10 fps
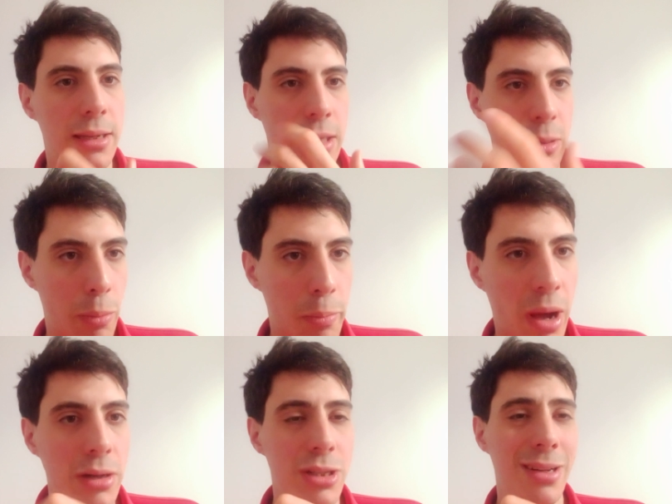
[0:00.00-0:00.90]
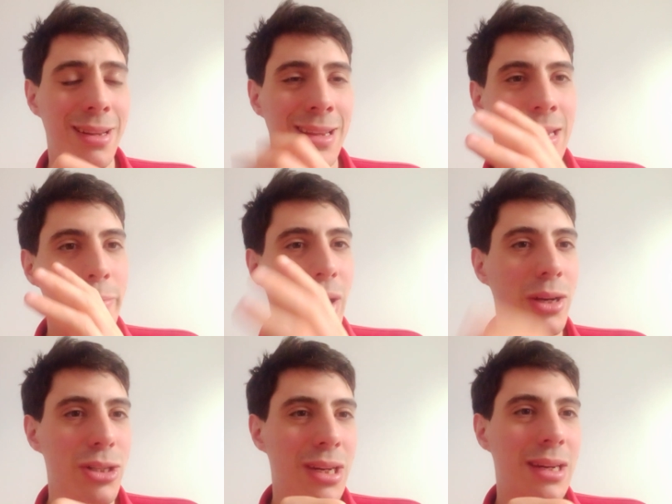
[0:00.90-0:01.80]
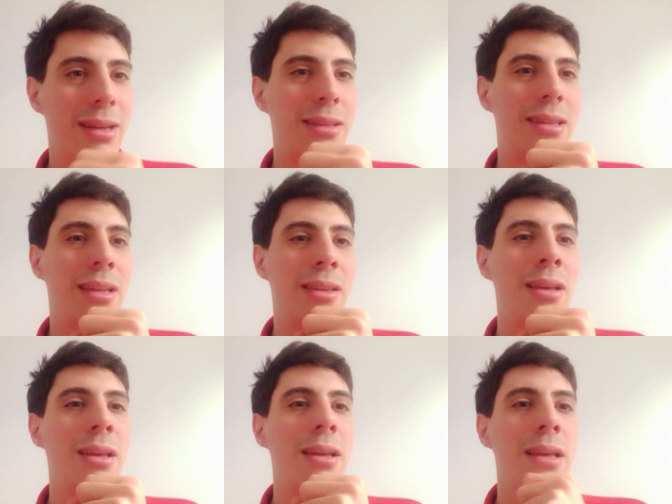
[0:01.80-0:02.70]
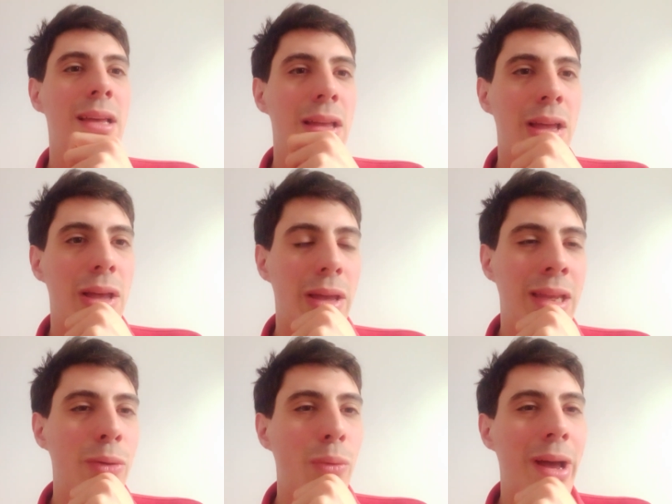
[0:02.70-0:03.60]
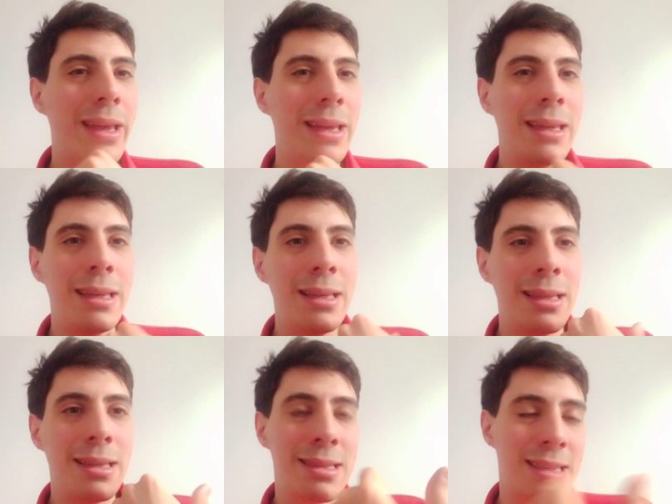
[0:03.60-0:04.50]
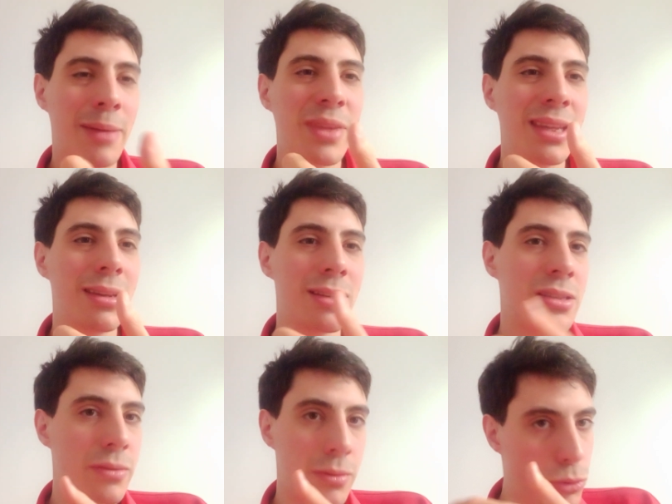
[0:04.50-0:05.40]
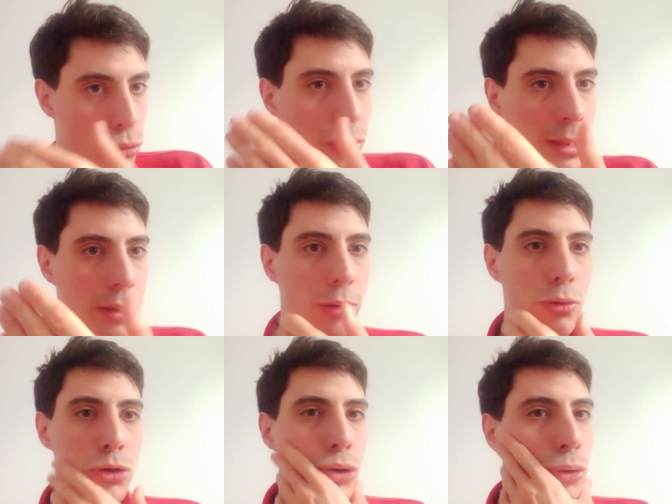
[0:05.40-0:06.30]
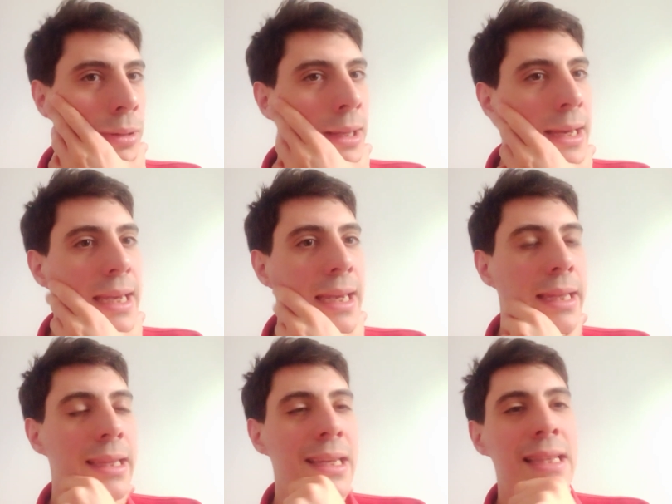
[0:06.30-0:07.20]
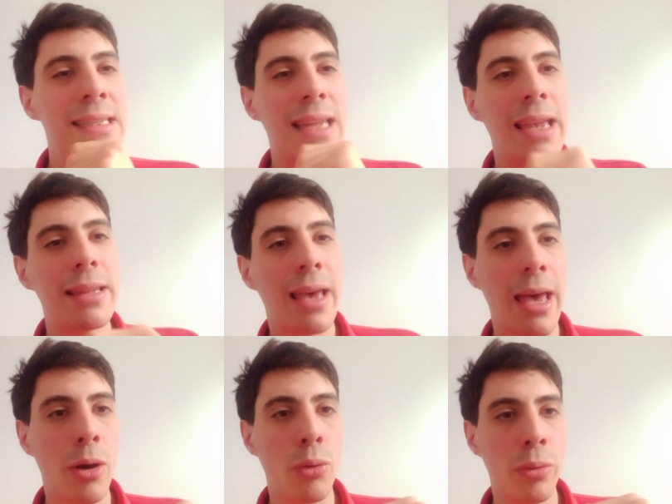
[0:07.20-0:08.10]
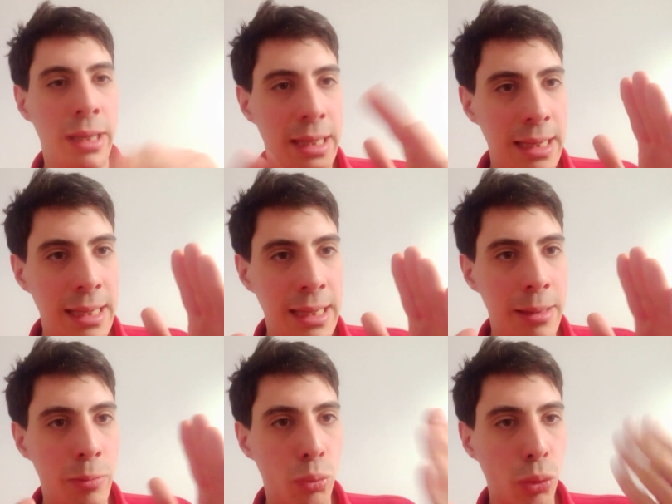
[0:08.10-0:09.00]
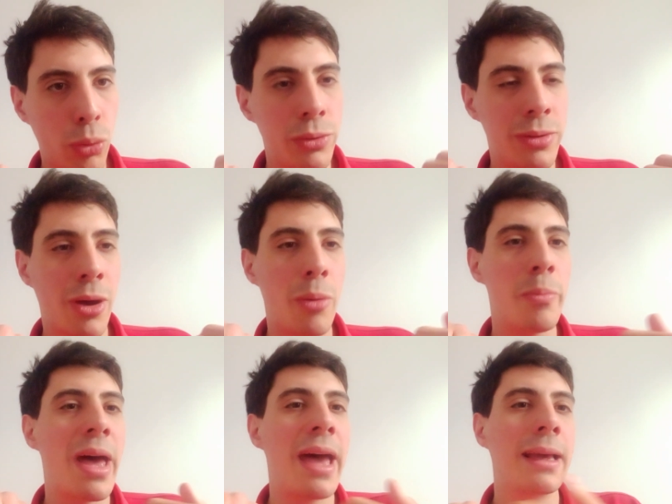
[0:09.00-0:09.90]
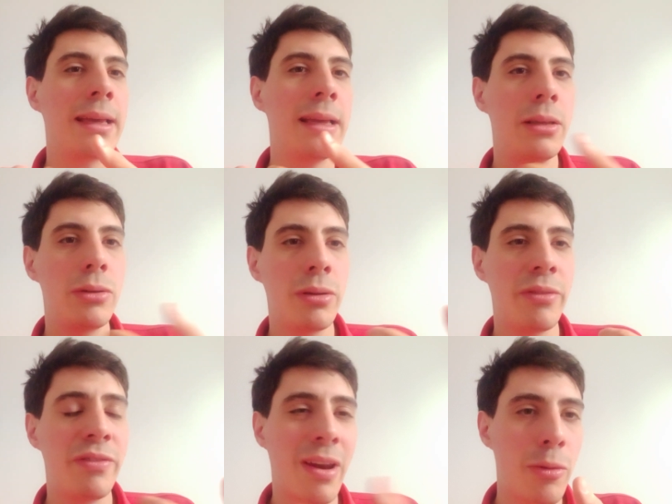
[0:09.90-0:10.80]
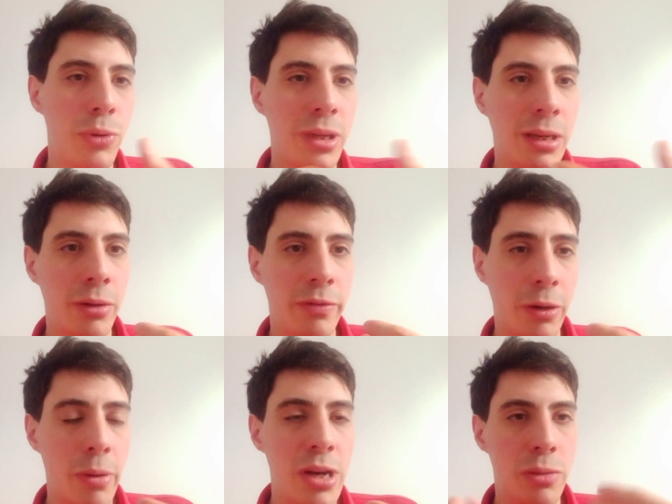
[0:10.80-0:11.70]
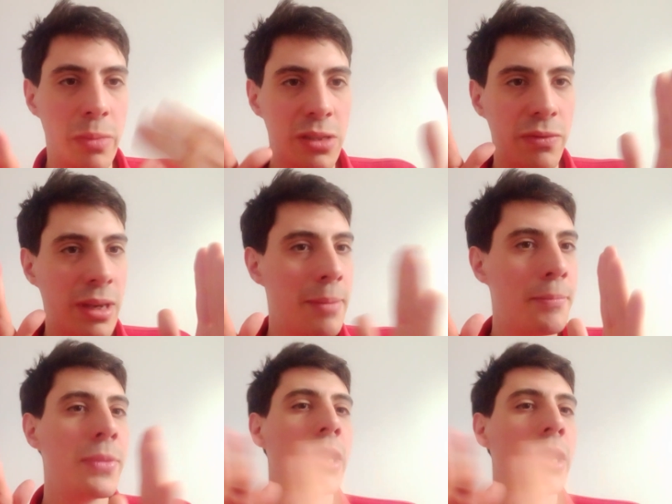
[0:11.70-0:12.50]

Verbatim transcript: that they were function, functioning that in a way something that's truly delusional. He did state how he brought her back into the therapeutic configuration because for him,